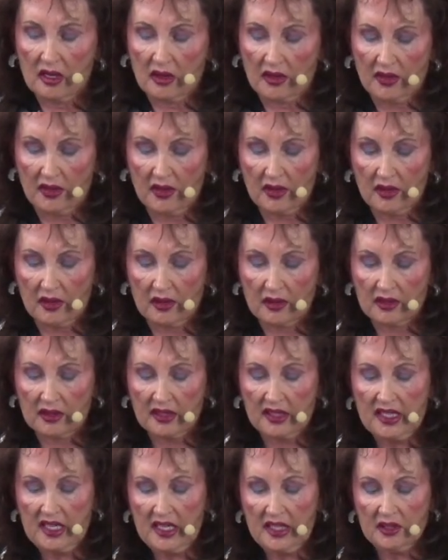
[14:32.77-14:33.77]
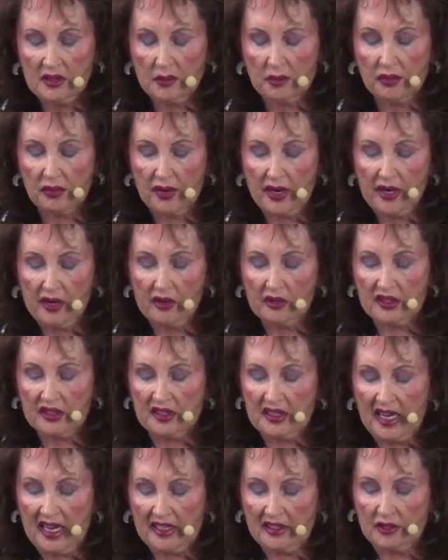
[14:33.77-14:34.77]
The key to prayer is
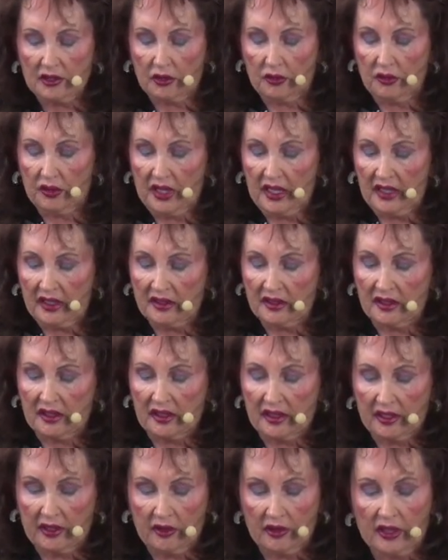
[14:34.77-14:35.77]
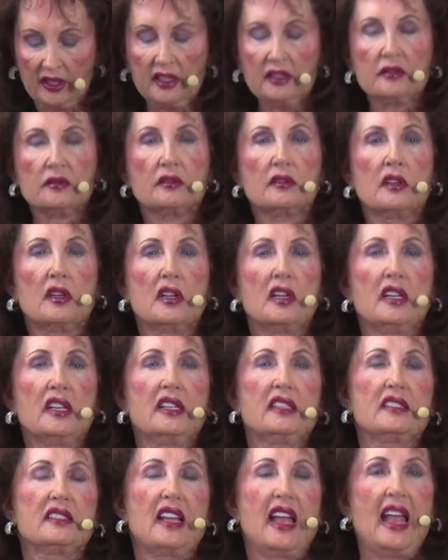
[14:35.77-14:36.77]
not decreeing and declaring.
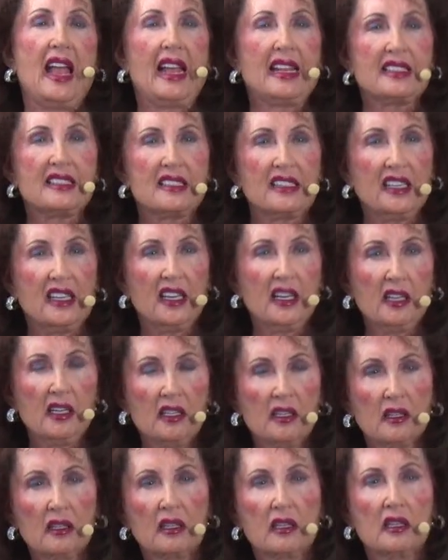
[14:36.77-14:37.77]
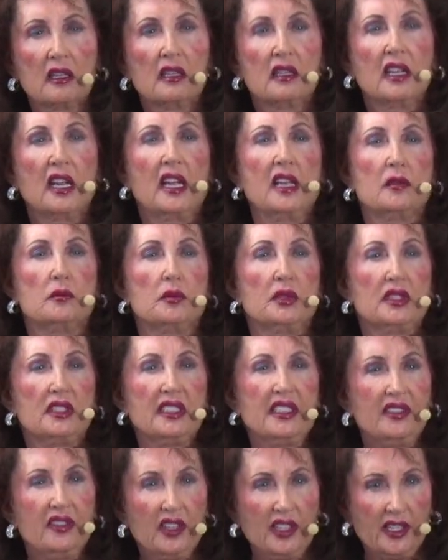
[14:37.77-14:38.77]
It's asking and
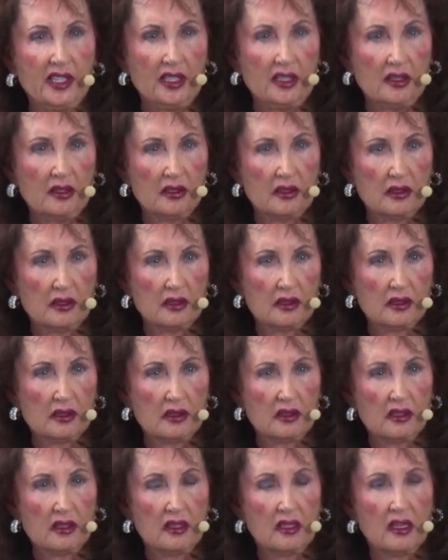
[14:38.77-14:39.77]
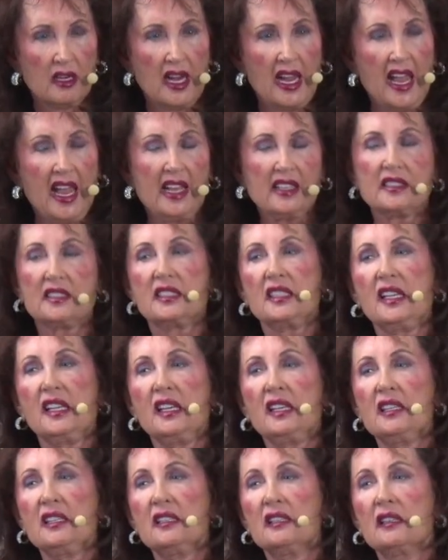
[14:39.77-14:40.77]
believing.
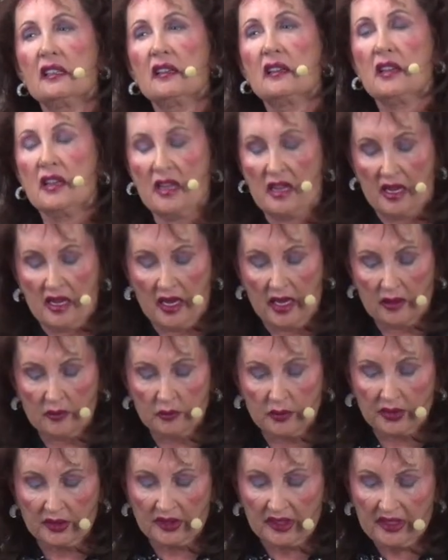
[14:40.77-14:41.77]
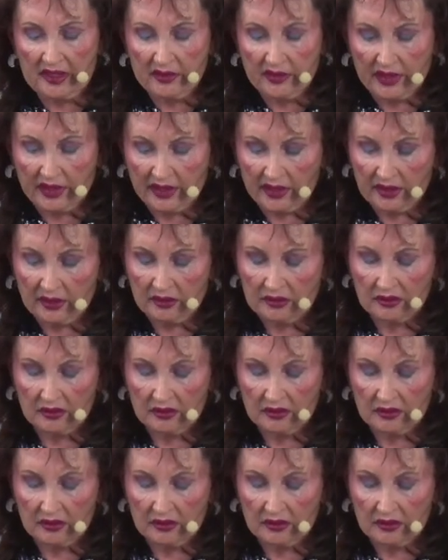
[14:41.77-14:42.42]
Asking and believing.